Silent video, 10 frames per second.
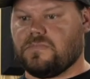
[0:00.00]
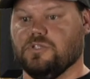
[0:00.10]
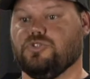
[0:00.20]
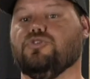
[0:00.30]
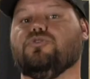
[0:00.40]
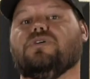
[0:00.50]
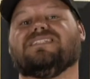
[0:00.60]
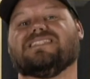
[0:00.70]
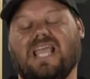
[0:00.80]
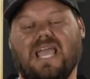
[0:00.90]
to
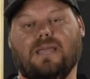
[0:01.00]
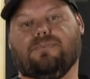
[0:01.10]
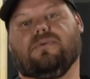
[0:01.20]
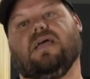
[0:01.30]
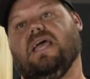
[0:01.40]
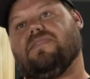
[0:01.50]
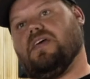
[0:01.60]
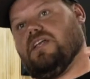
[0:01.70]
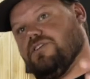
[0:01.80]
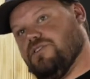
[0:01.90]
escape and
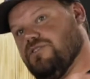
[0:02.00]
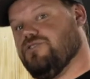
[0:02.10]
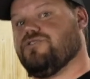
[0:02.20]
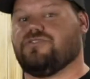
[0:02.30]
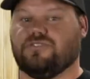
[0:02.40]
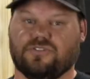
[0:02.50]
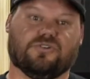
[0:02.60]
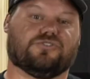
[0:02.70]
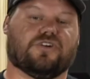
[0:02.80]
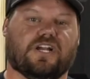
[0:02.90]
then go
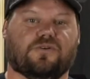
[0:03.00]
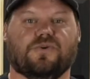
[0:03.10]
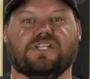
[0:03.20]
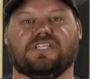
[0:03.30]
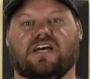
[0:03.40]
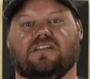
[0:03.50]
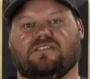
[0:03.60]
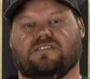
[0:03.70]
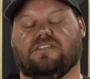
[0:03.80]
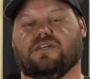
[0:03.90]
try to reach out
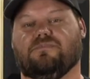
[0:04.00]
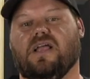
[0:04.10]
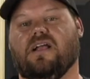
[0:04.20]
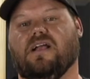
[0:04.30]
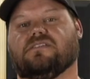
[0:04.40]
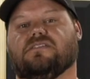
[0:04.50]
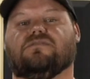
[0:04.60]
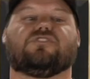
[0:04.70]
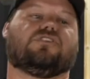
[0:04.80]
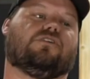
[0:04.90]
to their parents.
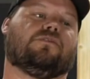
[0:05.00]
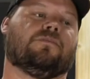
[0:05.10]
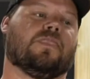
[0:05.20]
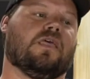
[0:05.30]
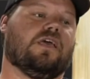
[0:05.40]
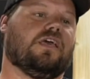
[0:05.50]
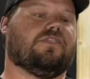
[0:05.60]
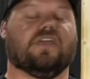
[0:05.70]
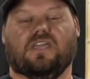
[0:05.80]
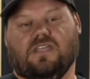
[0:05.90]
So
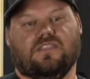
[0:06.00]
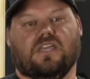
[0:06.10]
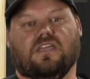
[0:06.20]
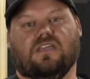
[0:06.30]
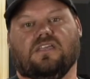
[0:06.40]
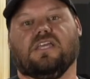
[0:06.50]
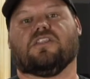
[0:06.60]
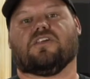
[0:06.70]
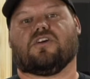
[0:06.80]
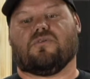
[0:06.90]
they get in
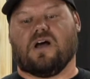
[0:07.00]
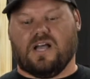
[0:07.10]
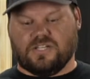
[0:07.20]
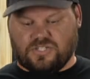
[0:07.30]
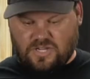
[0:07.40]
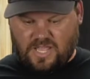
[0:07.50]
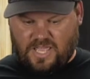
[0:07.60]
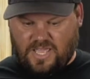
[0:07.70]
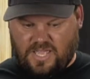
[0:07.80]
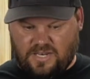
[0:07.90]
the garage,
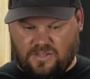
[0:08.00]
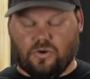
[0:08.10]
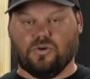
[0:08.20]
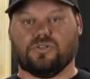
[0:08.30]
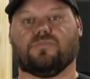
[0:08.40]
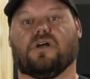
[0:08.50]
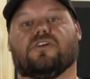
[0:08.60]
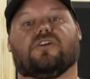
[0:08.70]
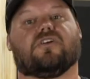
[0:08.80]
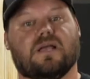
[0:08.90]
and the older
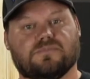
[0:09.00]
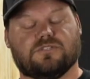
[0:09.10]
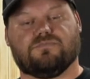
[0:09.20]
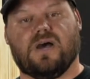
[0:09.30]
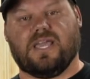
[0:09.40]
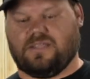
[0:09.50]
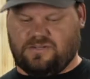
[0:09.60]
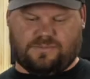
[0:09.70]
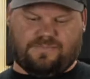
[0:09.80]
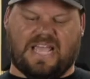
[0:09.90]
brother grabs his bike.
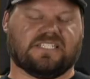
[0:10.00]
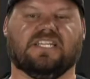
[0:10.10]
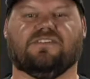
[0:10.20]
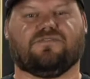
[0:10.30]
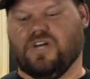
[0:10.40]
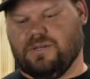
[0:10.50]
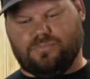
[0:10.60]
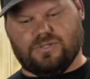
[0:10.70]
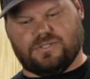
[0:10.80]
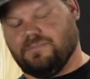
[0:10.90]
There's a basket in front,
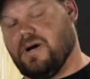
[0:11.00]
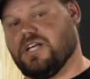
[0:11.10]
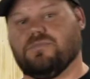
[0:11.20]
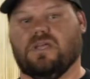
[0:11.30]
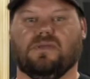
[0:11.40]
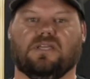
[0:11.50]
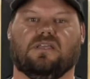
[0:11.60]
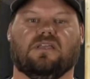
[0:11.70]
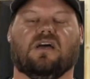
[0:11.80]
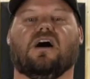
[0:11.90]
puts the Boss Baby
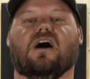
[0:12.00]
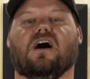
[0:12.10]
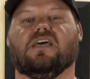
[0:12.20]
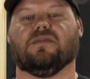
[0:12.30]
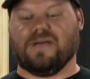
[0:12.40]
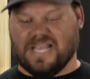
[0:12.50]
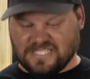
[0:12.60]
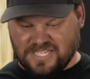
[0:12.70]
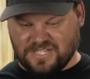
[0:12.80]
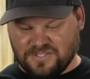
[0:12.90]
in the
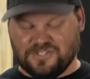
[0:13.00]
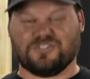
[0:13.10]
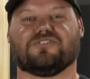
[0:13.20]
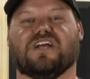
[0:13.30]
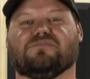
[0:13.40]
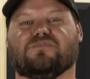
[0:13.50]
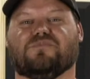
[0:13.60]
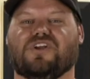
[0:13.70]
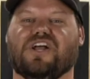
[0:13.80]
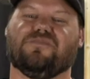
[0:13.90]
basket, straps up their
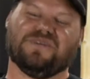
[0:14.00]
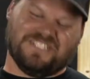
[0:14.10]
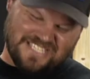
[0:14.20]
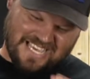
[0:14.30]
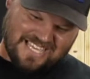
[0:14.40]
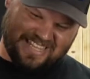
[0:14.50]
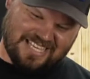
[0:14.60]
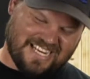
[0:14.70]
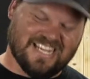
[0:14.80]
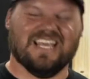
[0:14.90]
helmets, and then